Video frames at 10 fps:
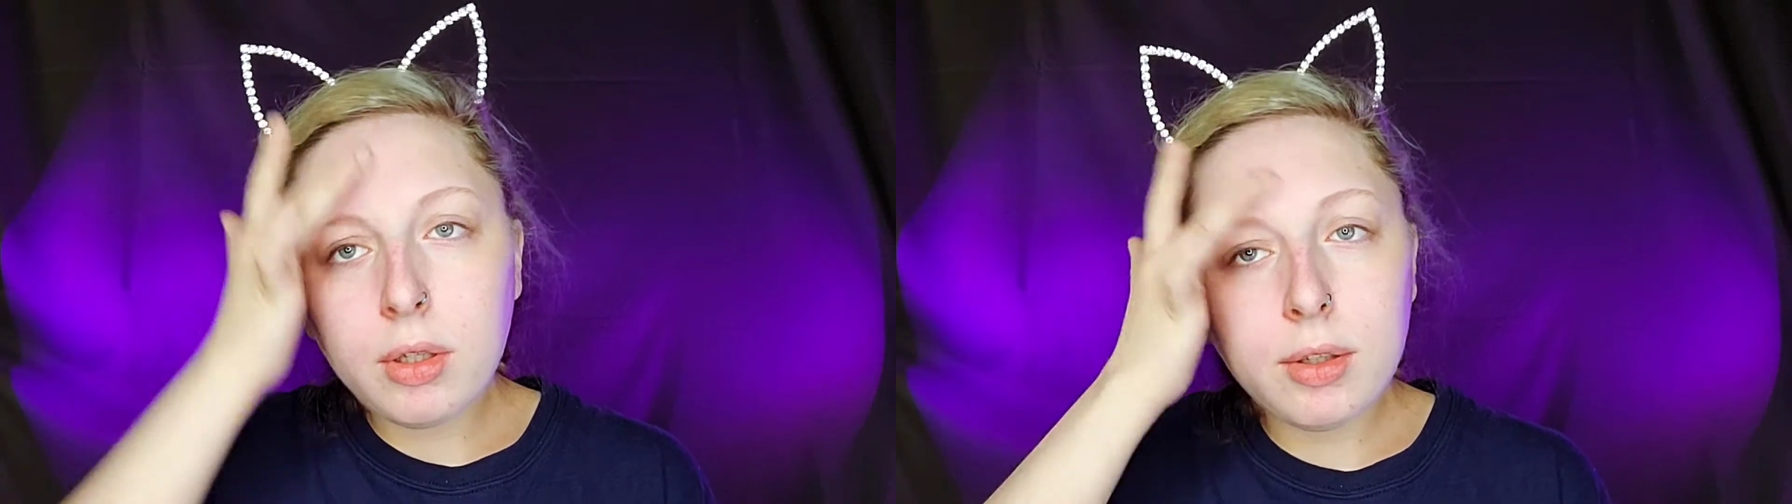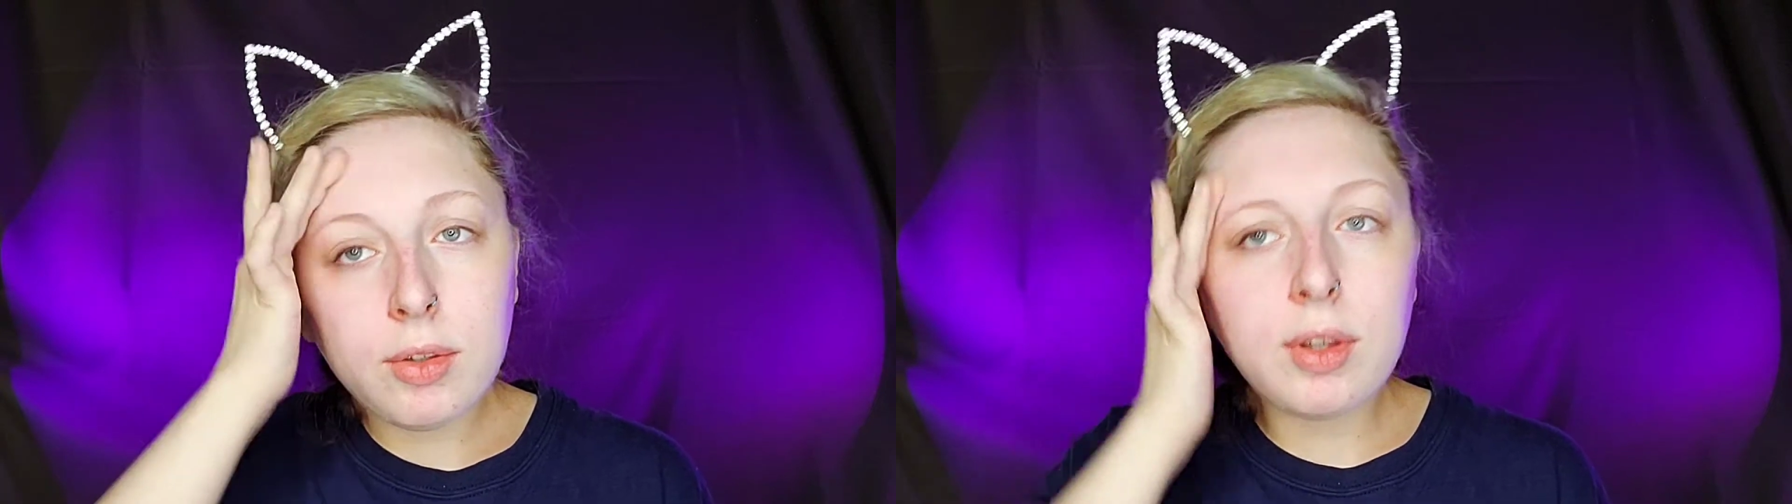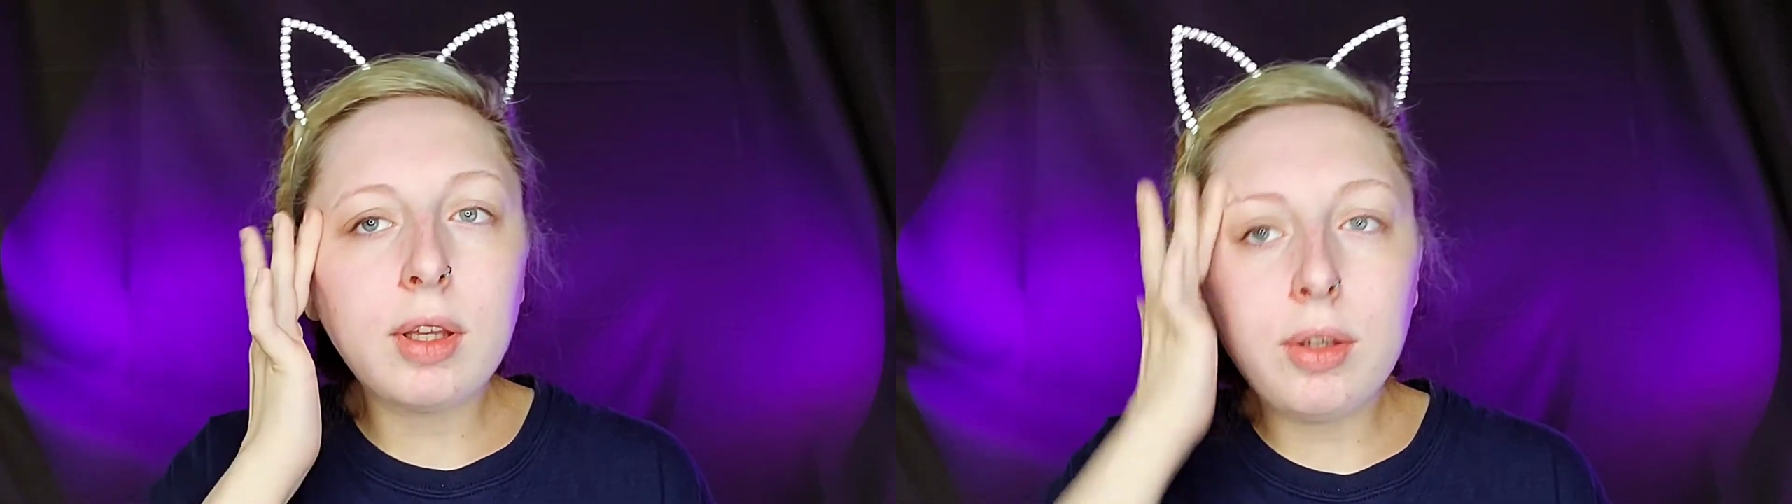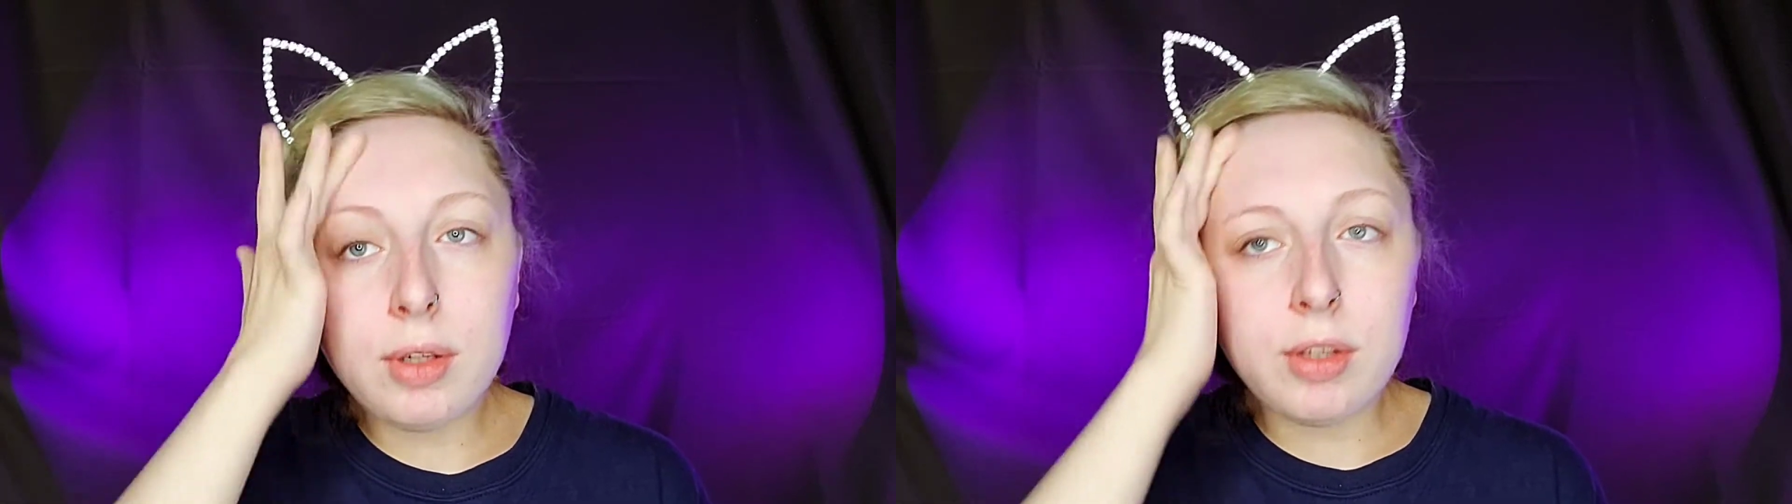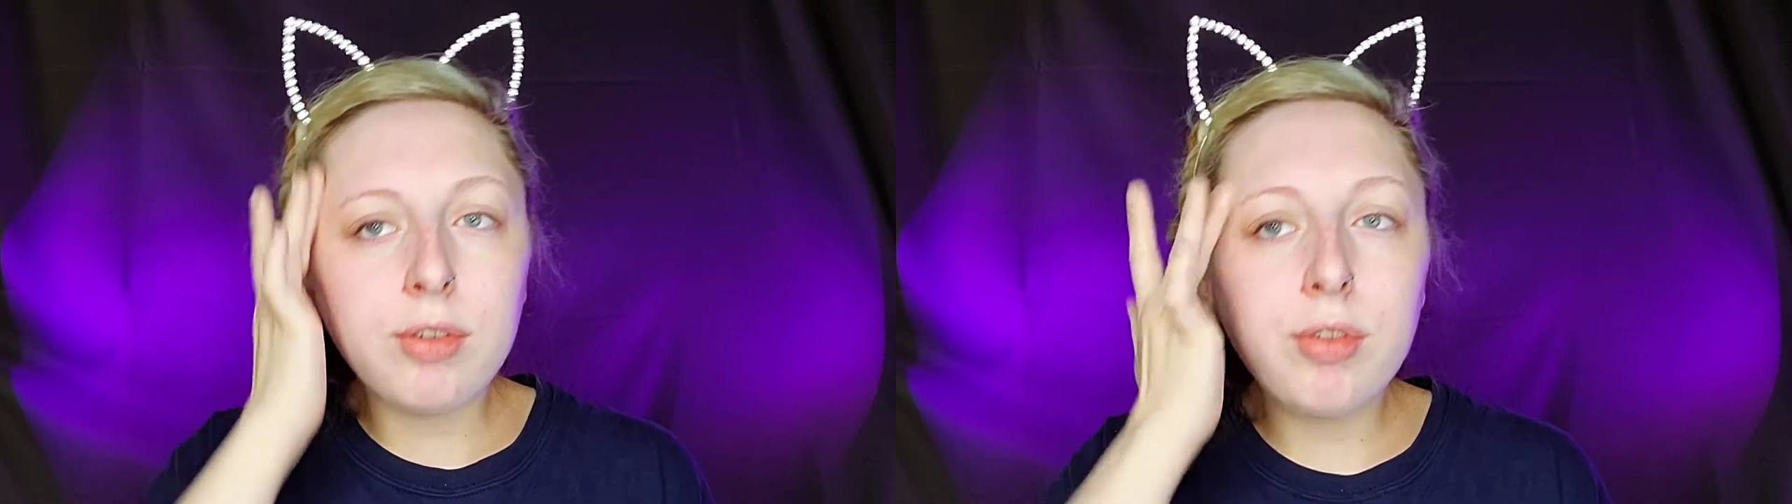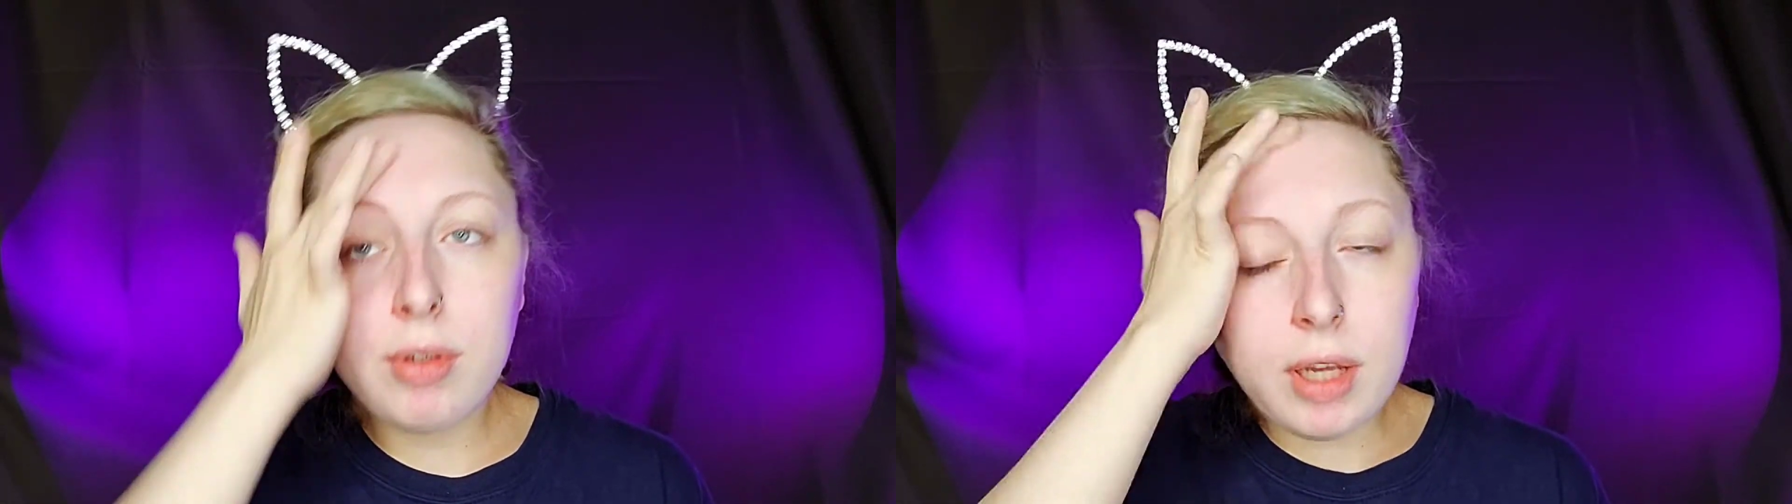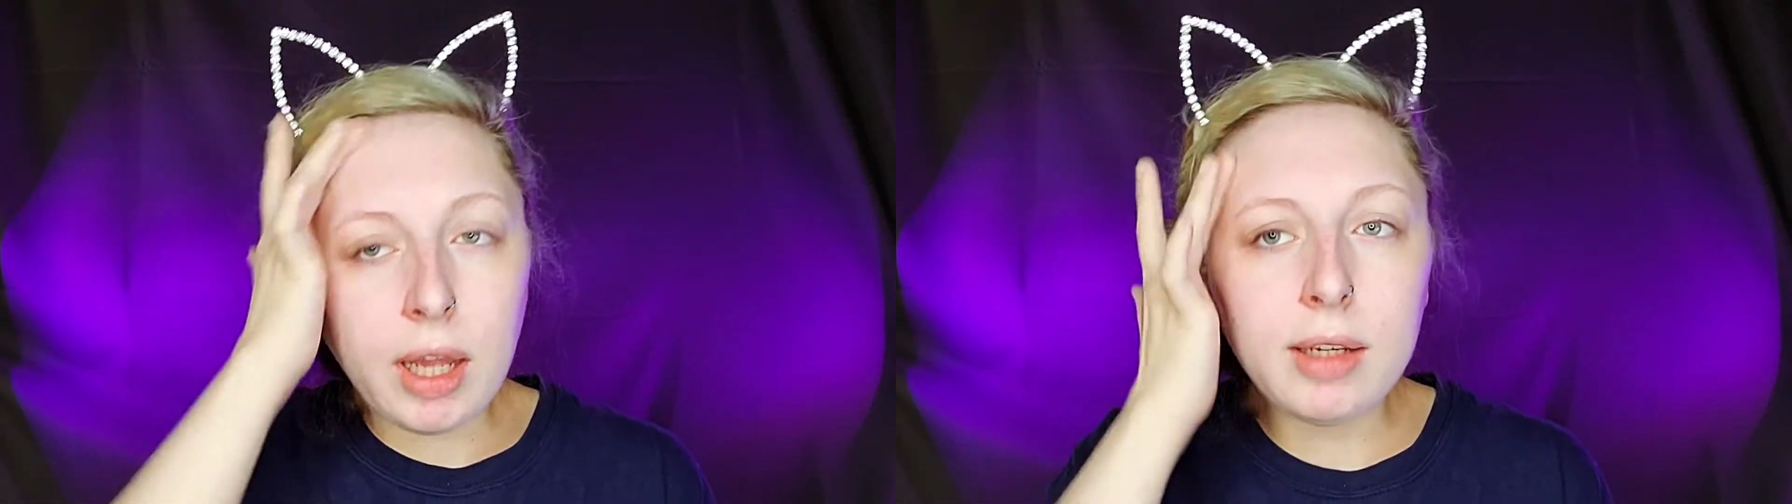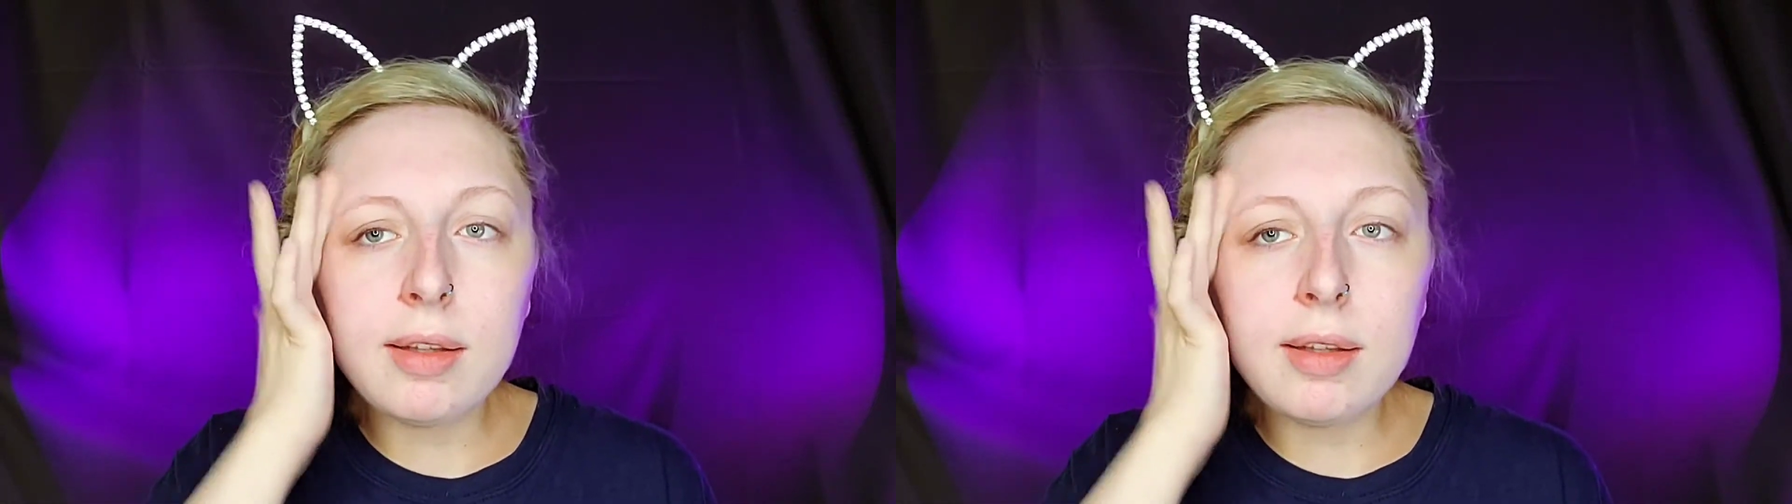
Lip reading: so then you can kind of